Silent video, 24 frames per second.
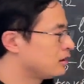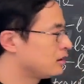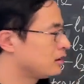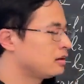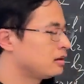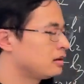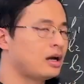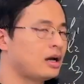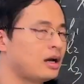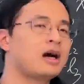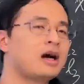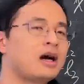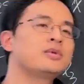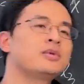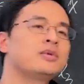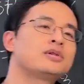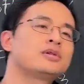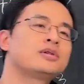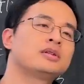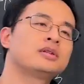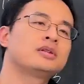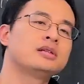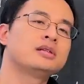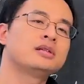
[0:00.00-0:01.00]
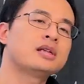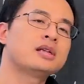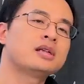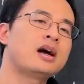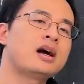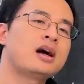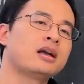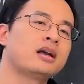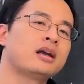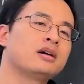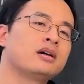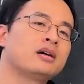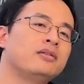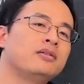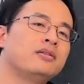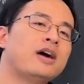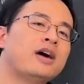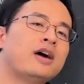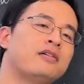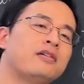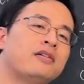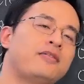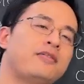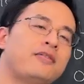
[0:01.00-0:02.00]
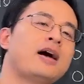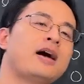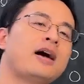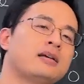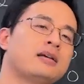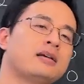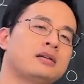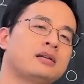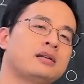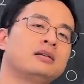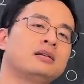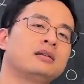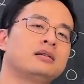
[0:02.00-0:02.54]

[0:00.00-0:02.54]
arbitrary design of how fast